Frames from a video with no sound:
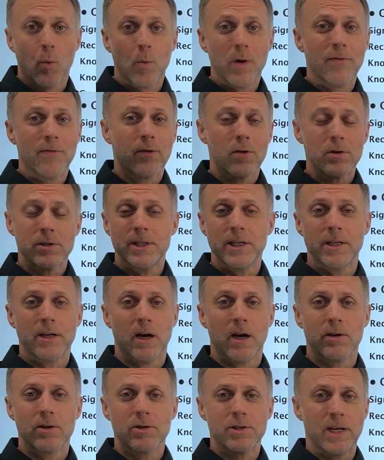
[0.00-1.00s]
we first need to
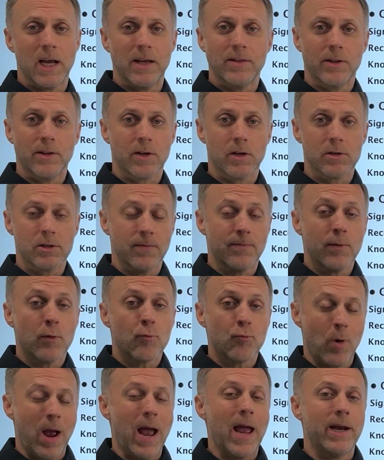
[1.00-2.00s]
understand that there's a
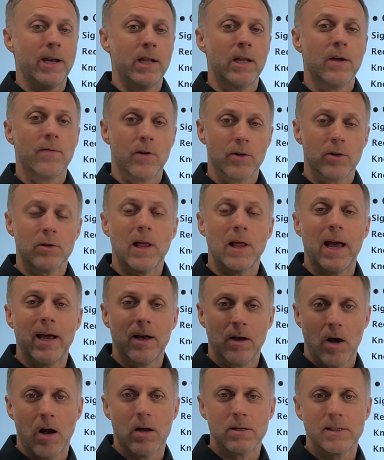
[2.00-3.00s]
variety of underlying
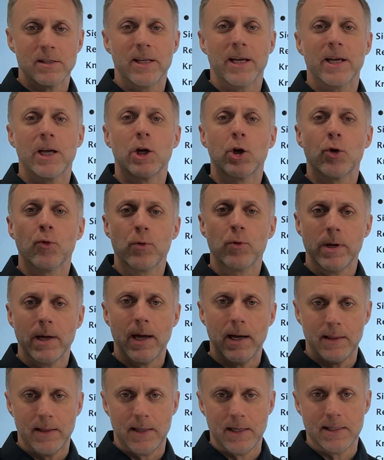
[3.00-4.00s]
causes that can
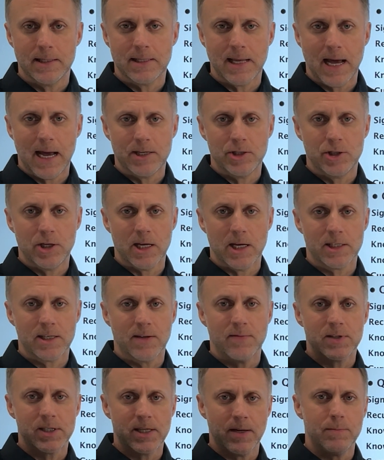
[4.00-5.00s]
create these
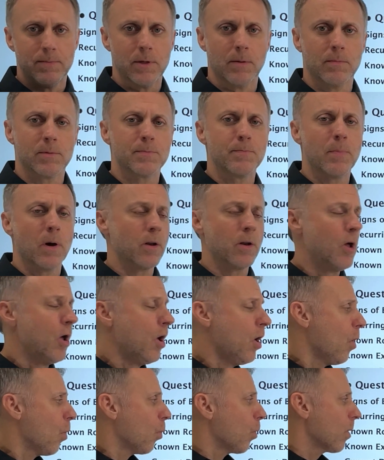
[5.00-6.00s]
digestive symptoms. But
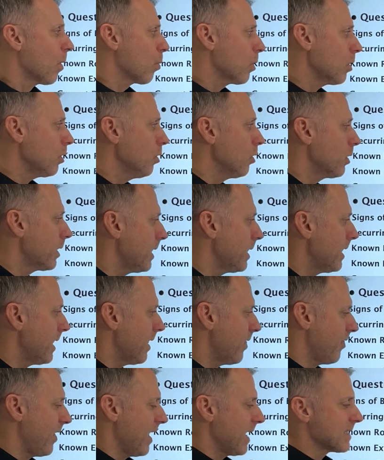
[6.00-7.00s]
when we're looking
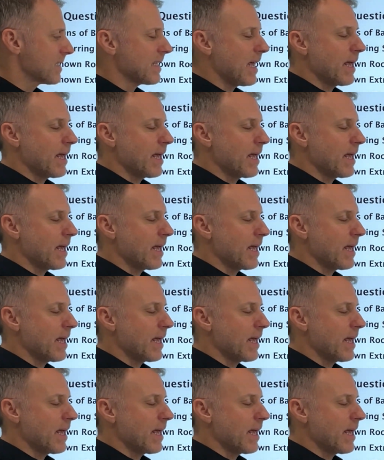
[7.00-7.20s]
at things